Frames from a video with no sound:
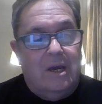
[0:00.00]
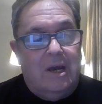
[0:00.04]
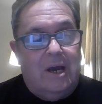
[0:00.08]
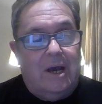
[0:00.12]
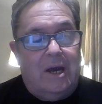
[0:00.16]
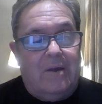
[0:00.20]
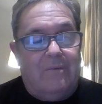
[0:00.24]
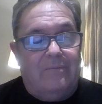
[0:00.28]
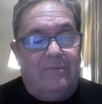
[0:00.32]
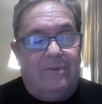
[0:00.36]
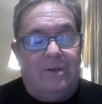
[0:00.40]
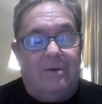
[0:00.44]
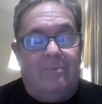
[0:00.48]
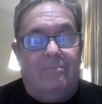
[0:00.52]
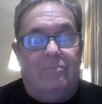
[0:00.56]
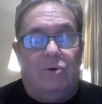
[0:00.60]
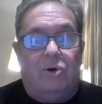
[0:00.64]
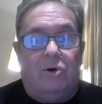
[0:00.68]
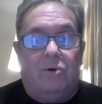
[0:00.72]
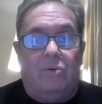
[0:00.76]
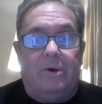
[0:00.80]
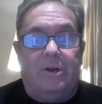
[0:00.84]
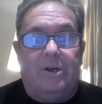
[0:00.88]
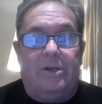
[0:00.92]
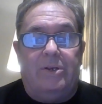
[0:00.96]
And I've tipped
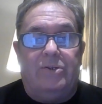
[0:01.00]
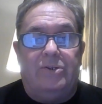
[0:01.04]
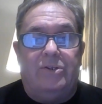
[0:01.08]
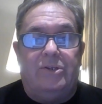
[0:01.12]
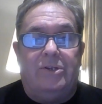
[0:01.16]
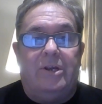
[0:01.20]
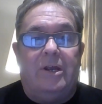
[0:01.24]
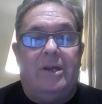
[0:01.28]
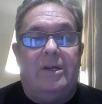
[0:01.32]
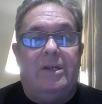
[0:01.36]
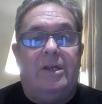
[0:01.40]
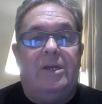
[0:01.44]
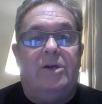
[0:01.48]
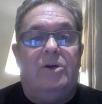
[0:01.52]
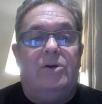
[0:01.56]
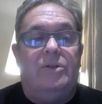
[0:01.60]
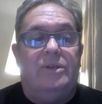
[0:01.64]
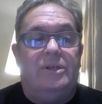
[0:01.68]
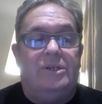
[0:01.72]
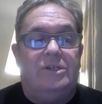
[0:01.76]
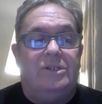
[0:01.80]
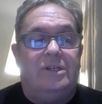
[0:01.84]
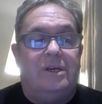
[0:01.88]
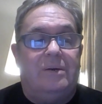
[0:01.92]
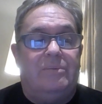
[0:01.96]
more winners than any
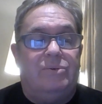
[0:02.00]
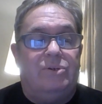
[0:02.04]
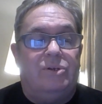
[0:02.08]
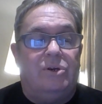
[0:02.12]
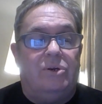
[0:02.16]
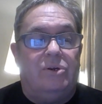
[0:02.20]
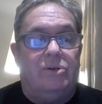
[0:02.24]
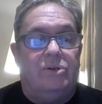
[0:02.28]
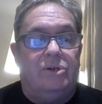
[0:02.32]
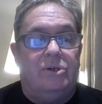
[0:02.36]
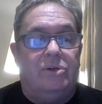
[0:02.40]
other tips on